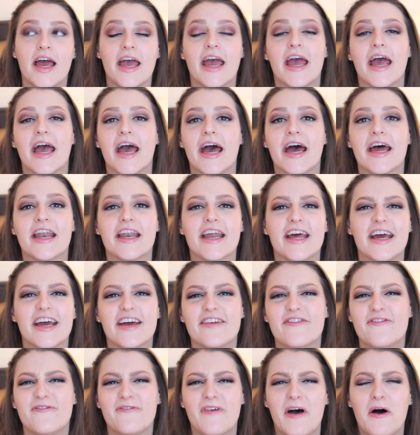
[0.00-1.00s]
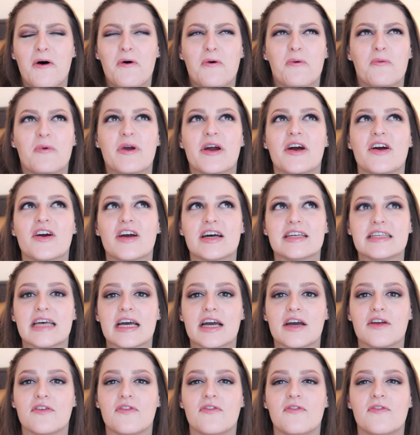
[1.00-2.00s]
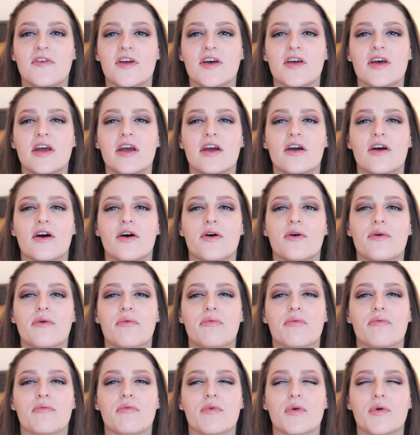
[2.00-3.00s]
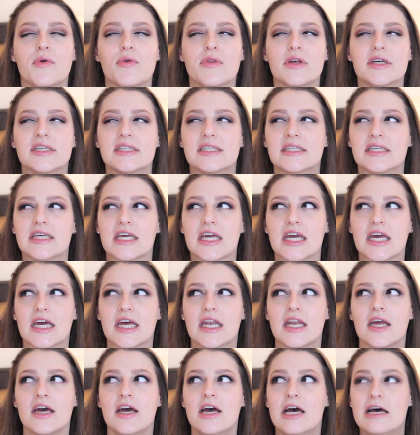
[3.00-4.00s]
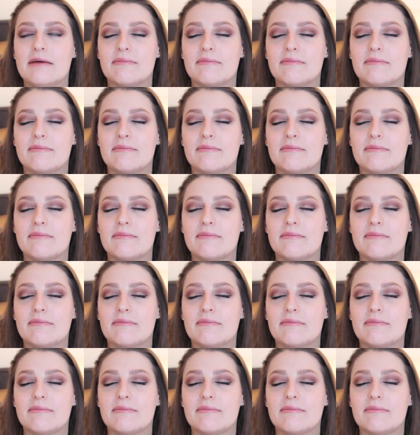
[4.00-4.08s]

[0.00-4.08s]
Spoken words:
and it felt weird because I could feel it go through the skin,